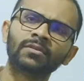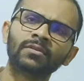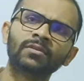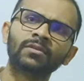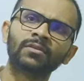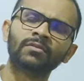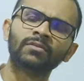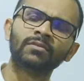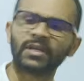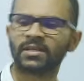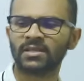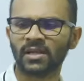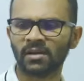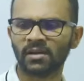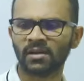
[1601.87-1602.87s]
What are the
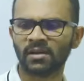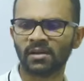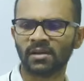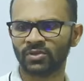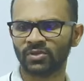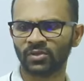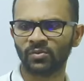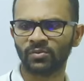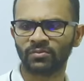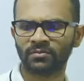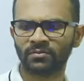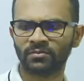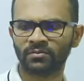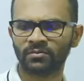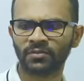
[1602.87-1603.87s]
numbers we know?
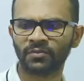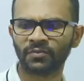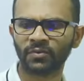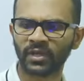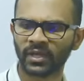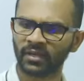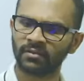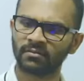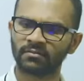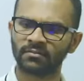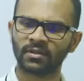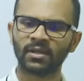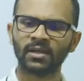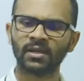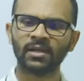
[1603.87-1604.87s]
If you can
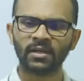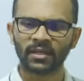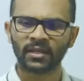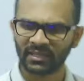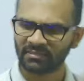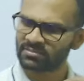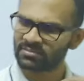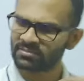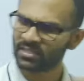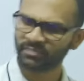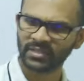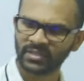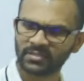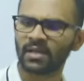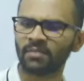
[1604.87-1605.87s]
give some
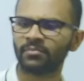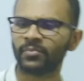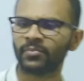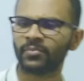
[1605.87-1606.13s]
examples,